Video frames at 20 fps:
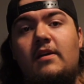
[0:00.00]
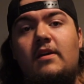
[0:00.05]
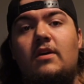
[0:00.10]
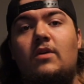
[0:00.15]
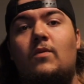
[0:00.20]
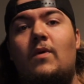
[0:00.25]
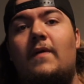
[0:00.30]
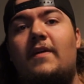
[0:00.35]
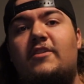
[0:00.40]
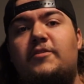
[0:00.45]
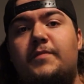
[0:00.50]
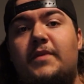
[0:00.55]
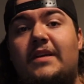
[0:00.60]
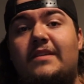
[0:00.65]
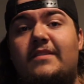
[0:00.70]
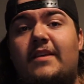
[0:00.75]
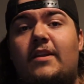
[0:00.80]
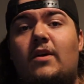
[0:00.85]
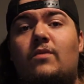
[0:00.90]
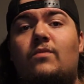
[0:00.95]
Well, it's
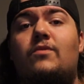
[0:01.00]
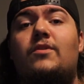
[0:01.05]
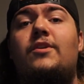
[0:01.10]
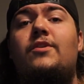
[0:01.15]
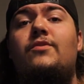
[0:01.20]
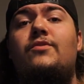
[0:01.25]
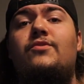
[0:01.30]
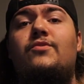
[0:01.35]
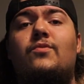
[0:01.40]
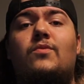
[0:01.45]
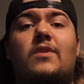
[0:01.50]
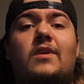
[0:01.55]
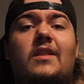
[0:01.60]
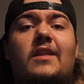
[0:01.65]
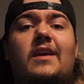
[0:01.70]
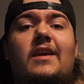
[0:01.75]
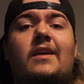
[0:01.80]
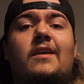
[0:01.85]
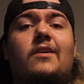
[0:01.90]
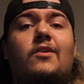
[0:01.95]
because I don't use
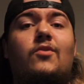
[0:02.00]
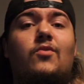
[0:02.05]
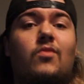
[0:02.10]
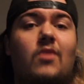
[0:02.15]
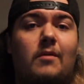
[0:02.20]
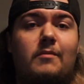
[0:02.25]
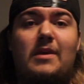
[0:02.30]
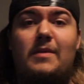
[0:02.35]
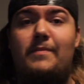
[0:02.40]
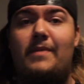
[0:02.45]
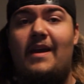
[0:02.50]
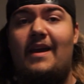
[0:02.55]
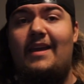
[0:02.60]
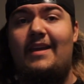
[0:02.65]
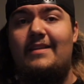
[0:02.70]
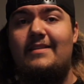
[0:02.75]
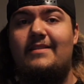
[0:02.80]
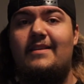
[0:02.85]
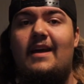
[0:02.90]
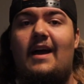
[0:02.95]
really crummy paint.